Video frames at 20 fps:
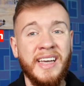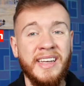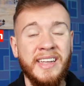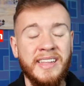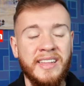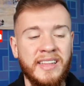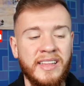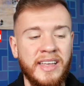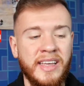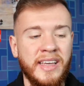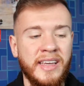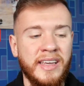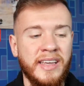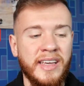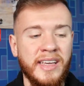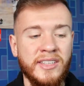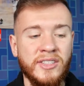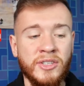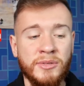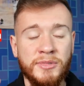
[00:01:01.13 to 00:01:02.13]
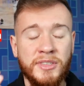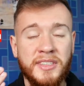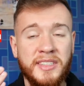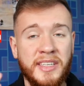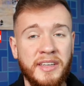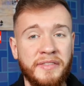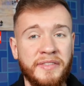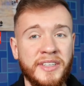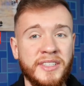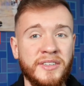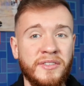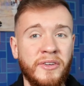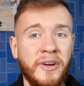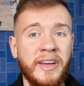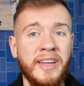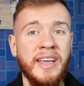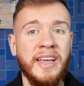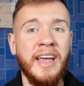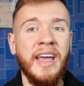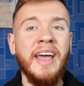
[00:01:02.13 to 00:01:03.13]
in the league in terms of defensive
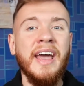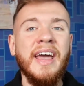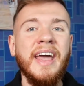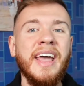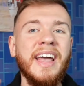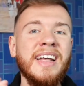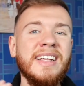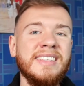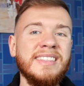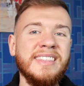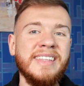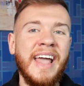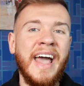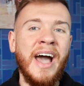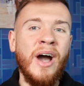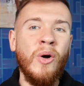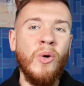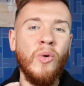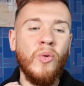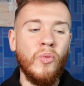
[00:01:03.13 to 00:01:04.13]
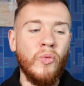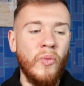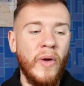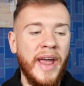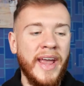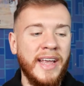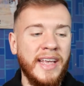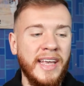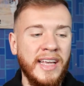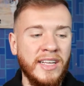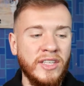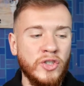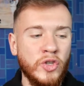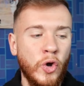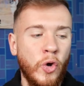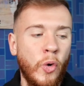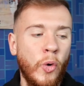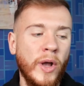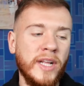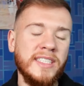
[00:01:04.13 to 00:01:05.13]
rating, is now ranking
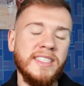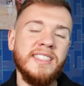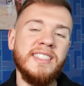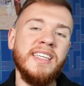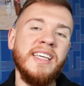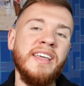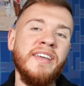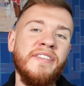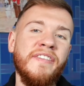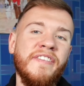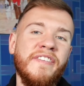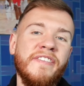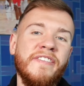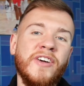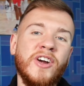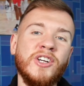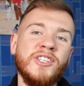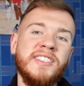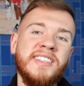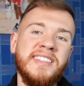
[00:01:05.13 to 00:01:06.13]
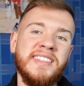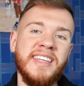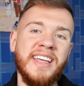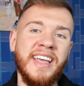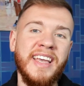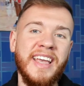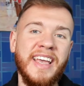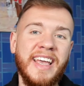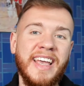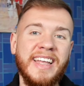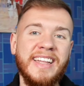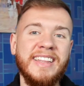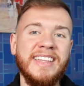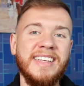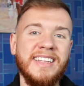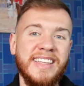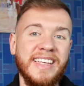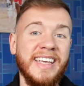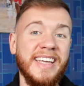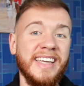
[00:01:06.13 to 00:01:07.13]
21st in
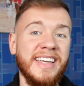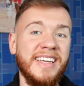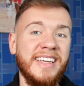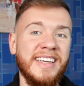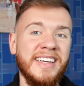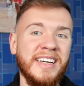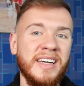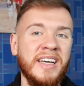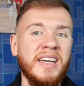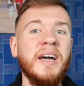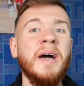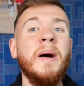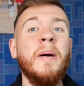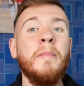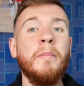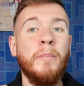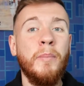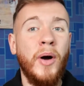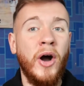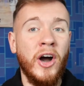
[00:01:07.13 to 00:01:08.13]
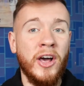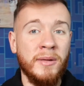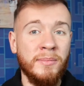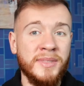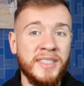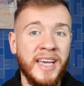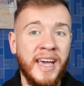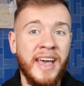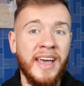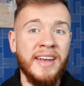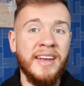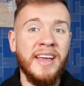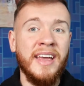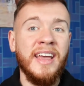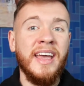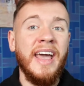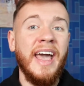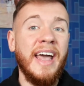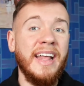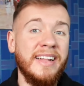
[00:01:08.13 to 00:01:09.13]
the league. Bottom 10,
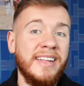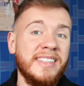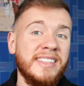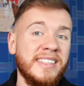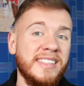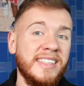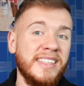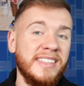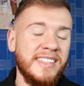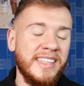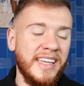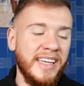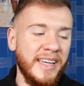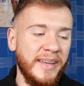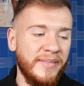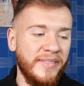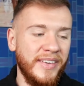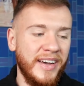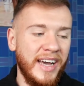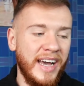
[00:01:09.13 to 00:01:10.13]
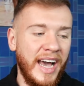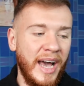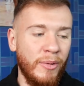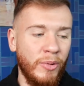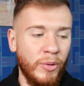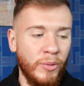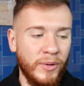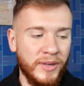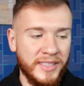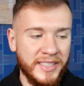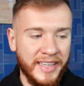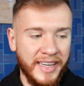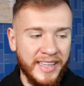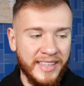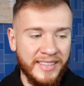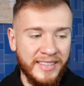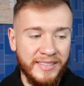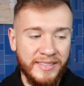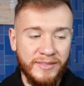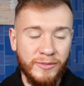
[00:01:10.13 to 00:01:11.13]
and this is a team, I will once
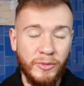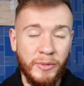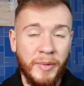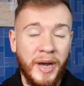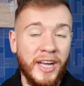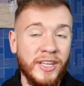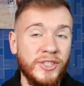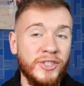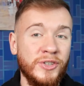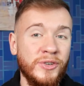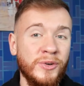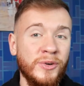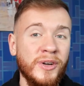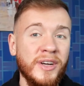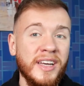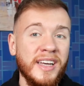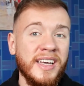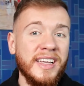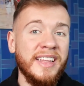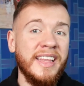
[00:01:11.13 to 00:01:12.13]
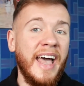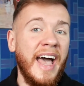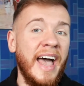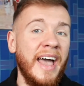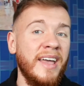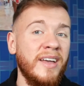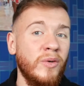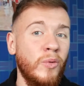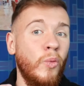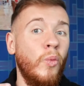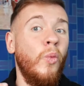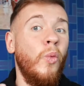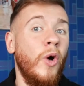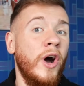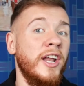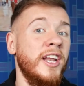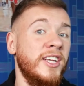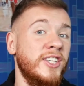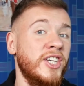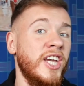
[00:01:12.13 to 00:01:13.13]
again remind you, that
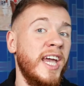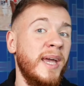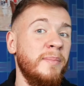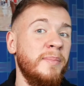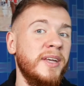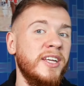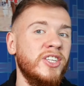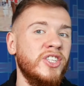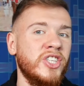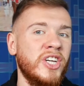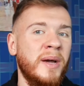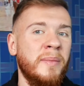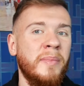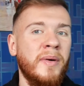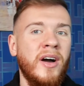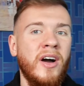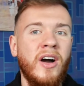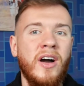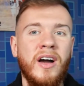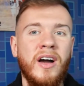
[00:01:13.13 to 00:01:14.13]
won a championship